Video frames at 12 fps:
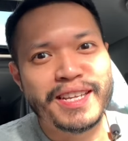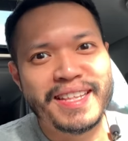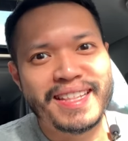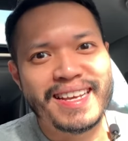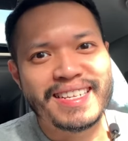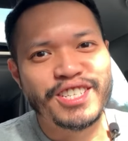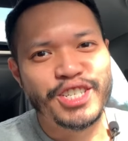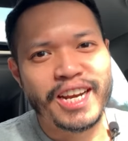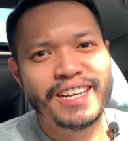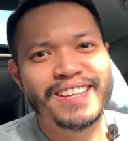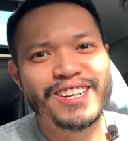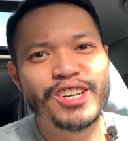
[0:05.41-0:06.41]
and titas?
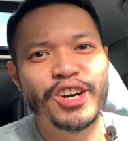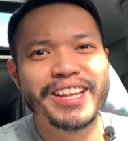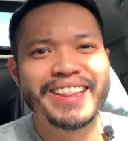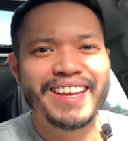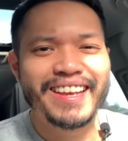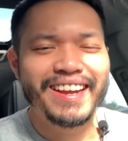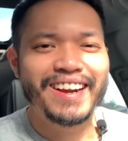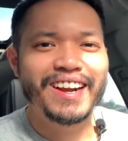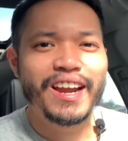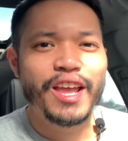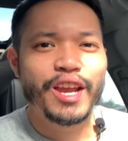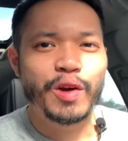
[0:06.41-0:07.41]
Jeredan Conde
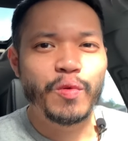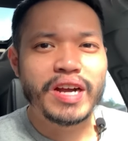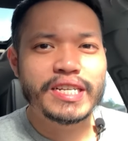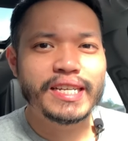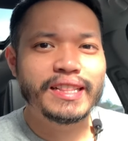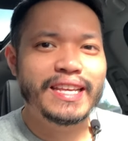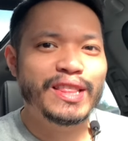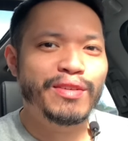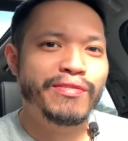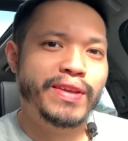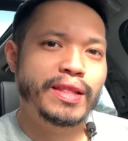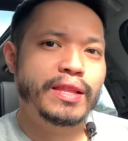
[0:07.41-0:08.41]
here. You're watching
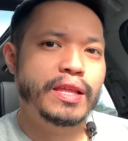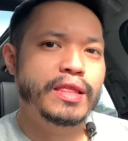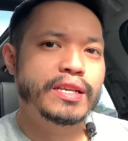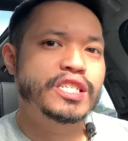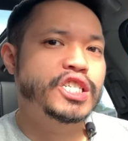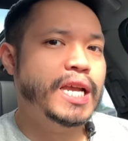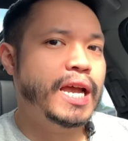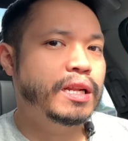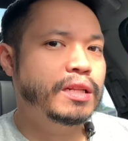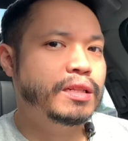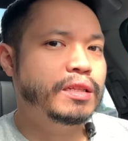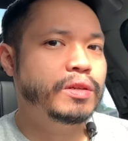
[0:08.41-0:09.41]
Tito Fit in this
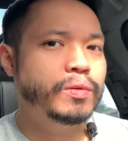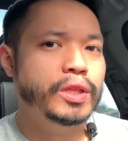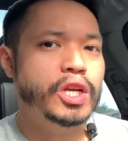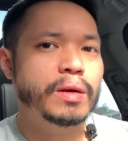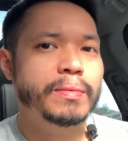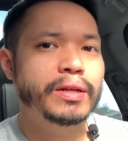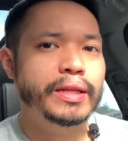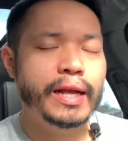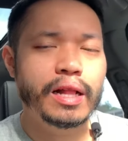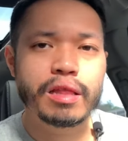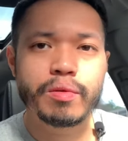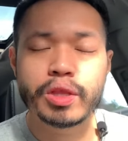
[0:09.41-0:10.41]
channel. We talk about
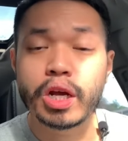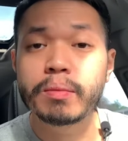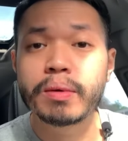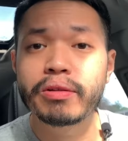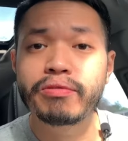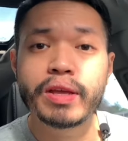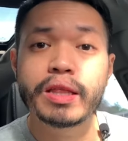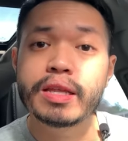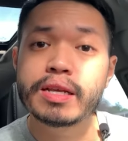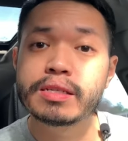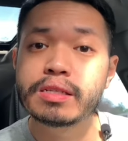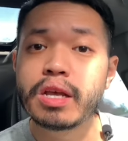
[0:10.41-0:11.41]
health, we talk about
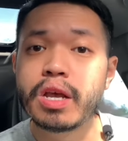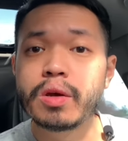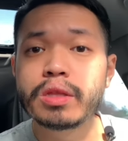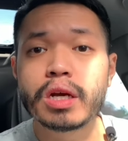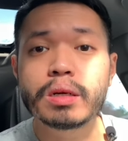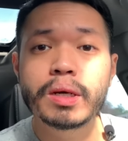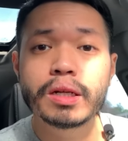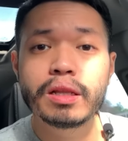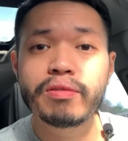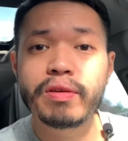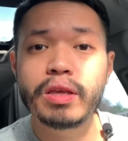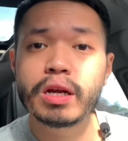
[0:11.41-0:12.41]
fitness, we talk about
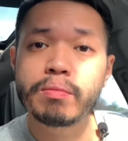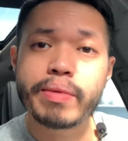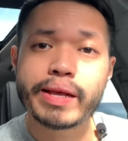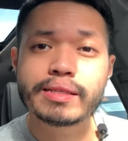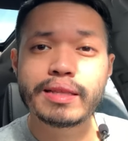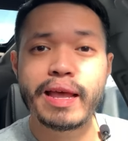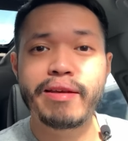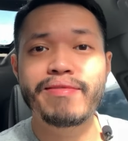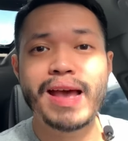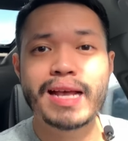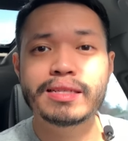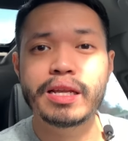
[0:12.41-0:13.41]
living your best life
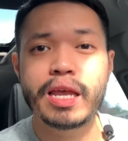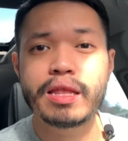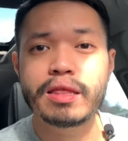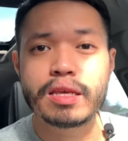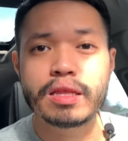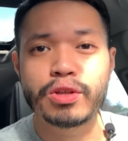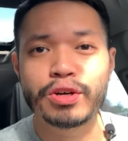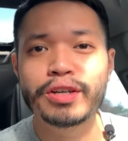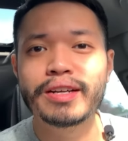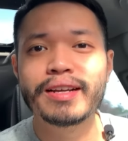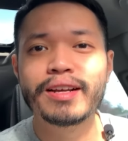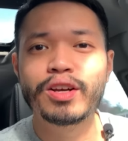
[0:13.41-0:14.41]
as a tito
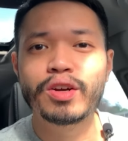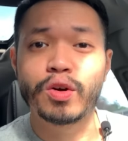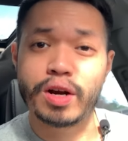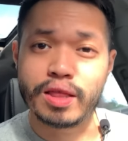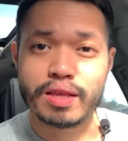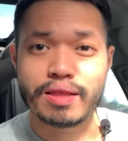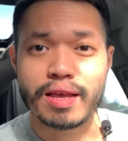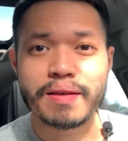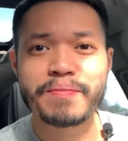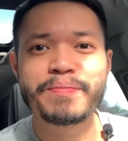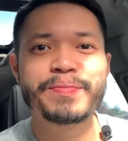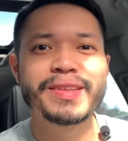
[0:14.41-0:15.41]
or a tita.
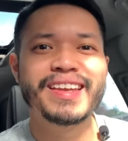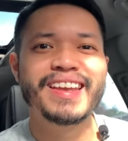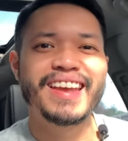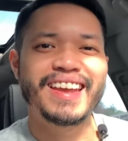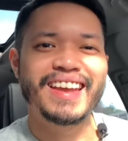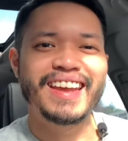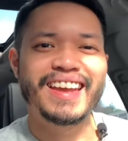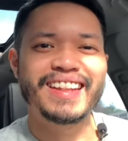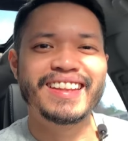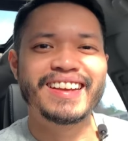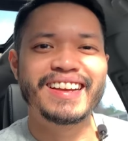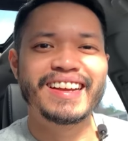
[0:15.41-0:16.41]

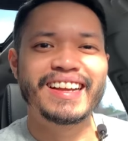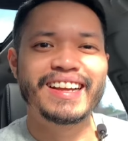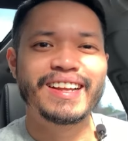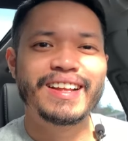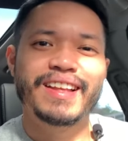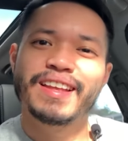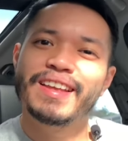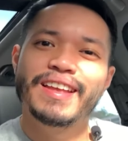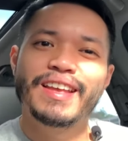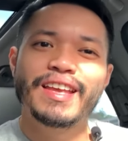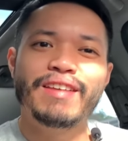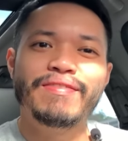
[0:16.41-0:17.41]
And uh,
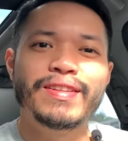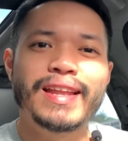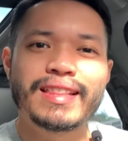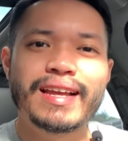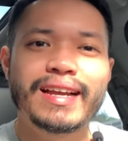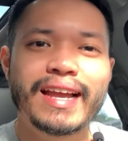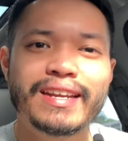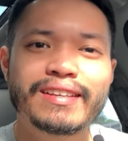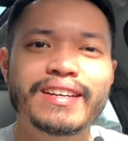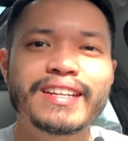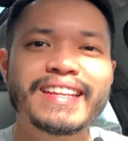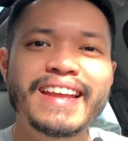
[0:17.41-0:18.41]
if you like that kind of
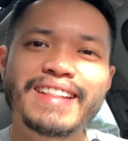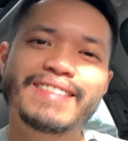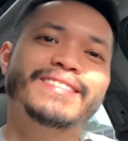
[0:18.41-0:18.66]
content,